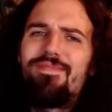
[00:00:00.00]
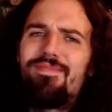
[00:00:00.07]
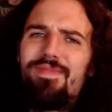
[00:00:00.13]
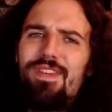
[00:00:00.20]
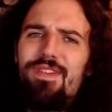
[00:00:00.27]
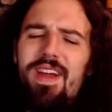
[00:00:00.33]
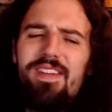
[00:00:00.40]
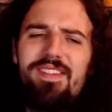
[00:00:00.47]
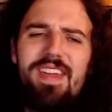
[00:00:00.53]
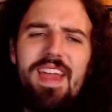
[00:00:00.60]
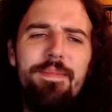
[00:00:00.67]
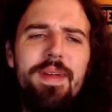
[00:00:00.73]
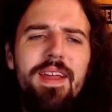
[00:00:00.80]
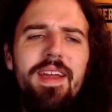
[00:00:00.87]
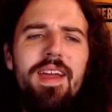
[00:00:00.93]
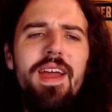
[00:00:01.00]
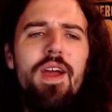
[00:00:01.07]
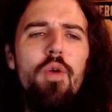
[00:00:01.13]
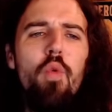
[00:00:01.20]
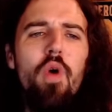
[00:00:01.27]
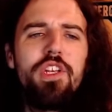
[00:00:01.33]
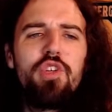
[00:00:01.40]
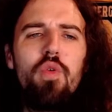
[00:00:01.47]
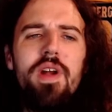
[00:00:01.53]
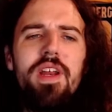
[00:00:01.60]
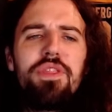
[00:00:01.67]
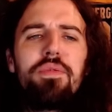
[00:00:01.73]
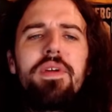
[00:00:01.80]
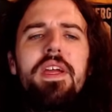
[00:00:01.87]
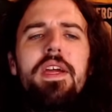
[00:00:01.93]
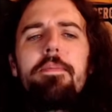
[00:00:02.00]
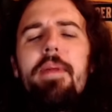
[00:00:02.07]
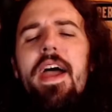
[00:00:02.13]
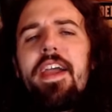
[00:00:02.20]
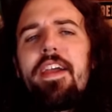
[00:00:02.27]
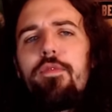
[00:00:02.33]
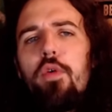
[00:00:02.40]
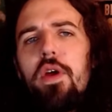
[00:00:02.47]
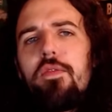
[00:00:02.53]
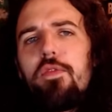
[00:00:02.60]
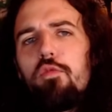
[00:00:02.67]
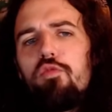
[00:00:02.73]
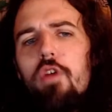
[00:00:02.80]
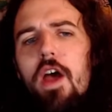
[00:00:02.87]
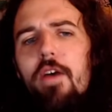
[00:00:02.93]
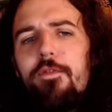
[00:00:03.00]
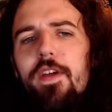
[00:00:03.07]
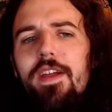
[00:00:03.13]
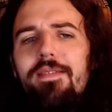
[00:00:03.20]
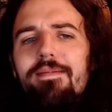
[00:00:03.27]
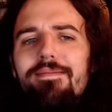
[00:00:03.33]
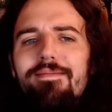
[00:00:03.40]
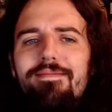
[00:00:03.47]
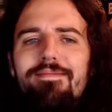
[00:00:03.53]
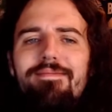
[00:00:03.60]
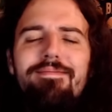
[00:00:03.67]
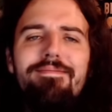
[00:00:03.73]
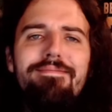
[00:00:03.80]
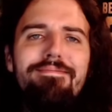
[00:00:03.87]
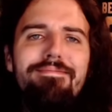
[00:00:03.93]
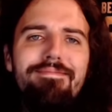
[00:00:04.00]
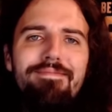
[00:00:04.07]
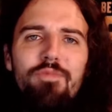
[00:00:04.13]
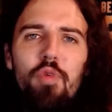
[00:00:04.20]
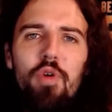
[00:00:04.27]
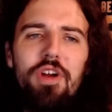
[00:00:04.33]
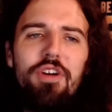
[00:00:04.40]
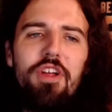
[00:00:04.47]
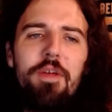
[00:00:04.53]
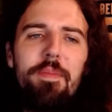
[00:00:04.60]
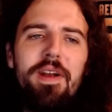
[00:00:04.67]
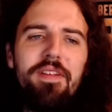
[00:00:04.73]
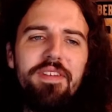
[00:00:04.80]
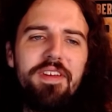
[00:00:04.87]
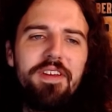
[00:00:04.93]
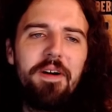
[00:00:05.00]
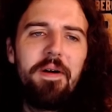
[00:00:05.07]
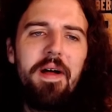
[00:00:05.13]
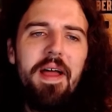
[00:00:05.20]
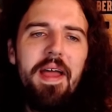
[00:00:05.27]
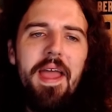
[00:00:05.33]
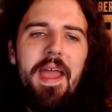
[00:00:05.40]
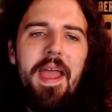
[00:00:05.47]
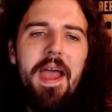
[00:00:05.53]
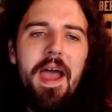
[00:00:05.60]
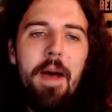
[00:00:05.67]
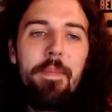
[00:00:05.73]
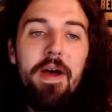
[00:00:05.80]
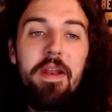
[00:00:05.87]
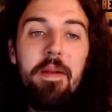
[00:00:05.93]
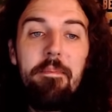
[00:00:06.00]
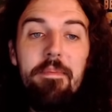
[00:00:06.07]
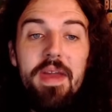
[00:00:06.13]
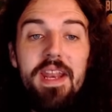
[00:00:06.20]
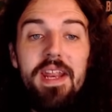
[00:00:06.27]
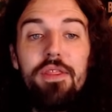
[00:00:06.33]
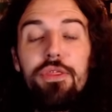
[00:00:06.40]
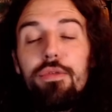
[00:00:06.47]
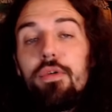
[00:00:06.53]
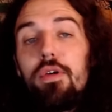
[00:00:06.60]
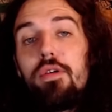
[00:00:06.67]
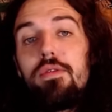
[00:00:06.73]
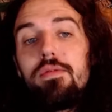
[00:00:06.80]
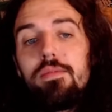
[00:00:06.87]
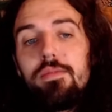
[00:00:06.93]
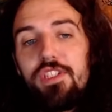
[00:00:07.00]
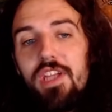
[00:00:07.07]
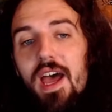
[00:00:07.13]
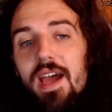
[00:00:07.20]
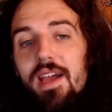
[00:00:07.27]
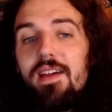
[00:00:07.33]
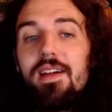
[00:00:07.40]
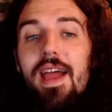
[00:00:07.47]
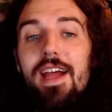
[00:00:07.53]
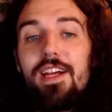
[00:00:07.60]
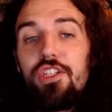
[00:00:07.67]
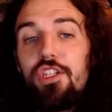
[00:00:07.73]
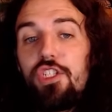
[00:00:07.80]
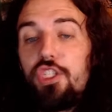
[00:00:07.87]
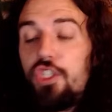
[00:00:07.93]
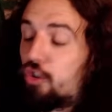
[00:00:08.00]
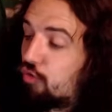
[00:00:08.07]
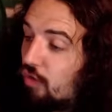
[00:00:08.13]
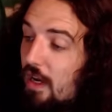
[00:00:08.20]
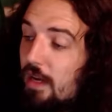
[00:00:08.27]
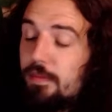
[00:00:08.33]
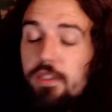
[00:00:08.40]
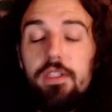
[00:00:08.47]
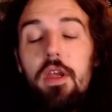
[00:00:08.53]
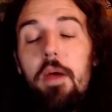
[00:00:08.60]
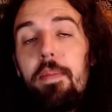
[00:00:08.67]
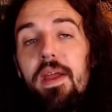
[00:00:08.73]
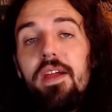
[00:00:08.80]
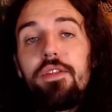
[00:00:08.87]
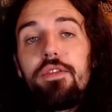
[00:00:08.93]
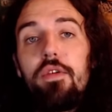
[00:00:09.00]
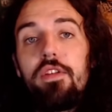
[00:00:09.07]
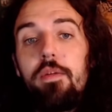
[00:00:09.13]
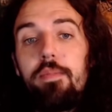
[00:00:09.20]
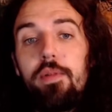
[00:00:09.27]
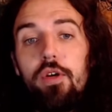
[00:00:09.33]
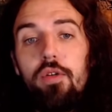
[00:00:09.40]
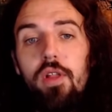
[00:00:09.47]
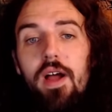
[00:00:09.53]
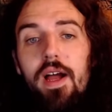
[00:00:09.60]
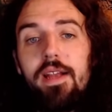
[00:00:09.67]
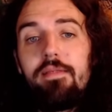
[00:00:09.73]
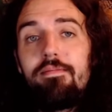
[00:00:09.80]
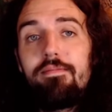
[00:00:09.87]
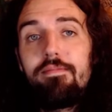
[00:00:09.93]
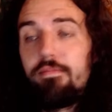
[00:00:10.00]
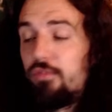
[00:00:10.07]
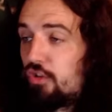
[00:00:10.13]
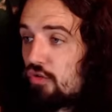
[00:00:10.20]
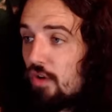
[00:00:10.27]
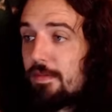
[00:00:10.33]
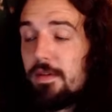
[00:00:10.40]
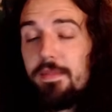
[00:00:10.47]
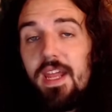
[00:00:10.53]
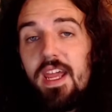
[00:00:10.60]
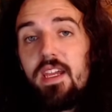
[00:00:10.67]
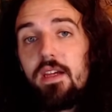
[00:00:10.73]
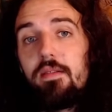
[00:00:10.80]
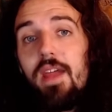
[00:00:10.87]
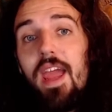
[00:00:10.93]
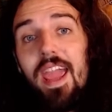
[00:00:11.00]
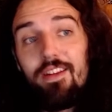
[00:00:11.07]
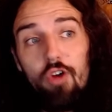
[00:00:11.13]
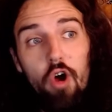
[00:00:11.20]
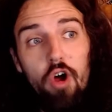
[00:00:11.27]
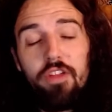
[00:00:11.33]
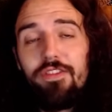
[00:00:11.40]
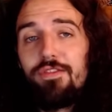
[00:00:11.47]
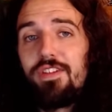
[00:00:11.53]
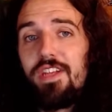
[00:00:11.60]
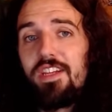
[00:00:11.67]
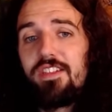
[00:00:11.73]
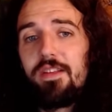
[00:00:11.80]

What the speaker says: You guys get me. 1:23 in, McAvoy for roughing. We're going to go to the penalty kill. About a minute through, Zacha actually strips a Panther on the blue line, strips him naked, and also takes